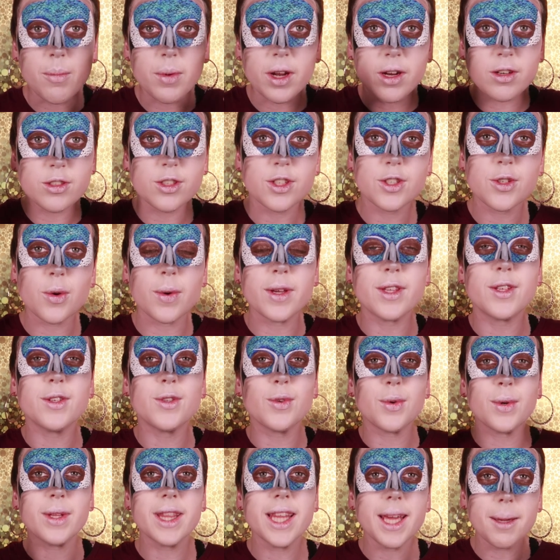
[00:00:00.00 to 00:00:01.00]
then we are just going to
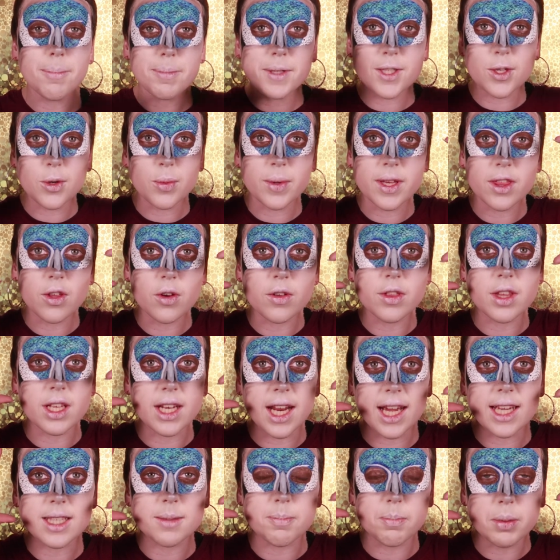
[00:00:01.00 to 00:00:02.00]
do a lip. So with all the
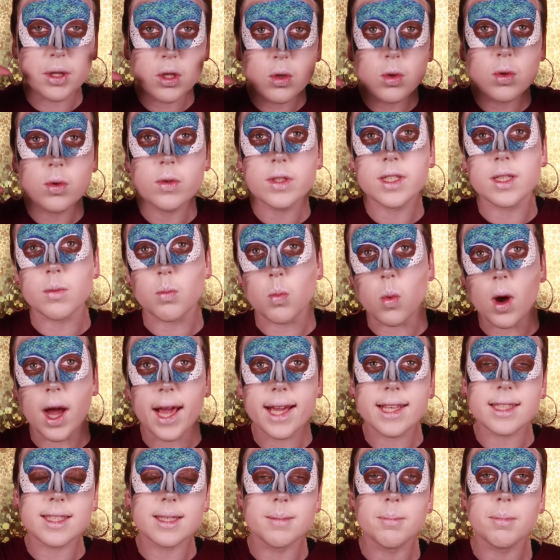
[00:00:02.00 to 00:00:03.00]
nice blues and
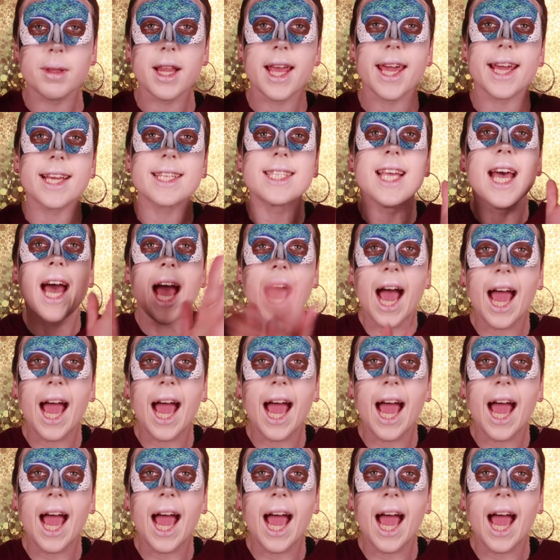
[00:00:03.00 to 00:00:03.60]
whites and blacks,